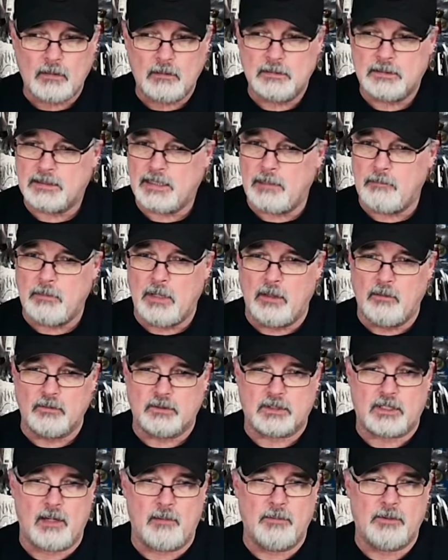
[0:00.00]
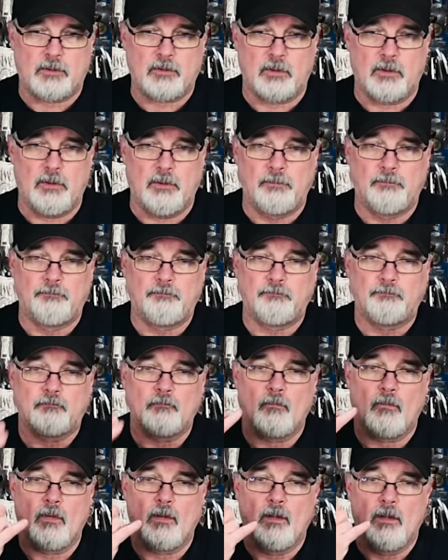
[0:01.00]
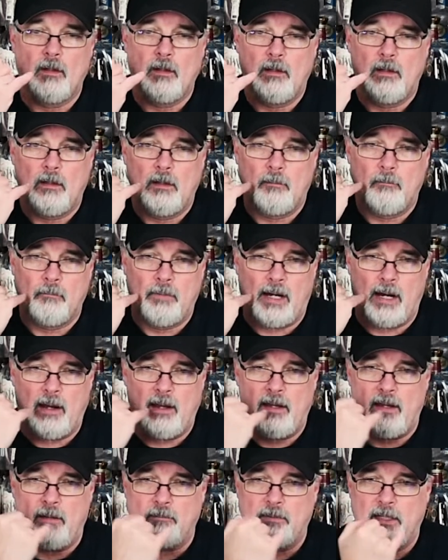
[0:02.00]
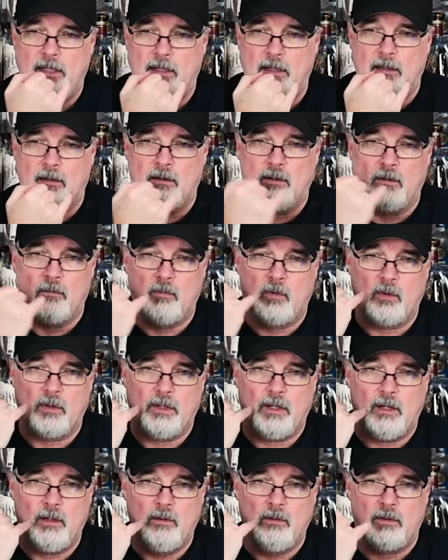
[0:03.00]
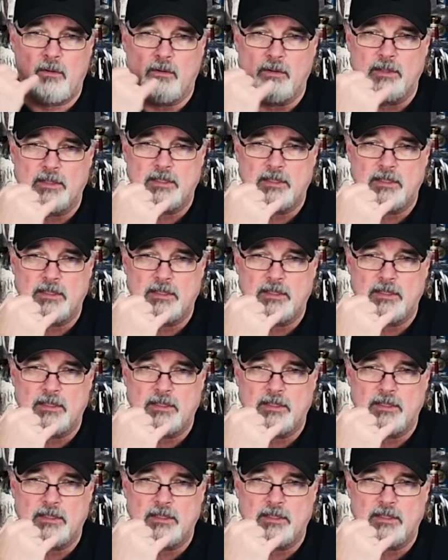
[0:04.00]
Same notes coming through, but I am getting a little more of the oak on the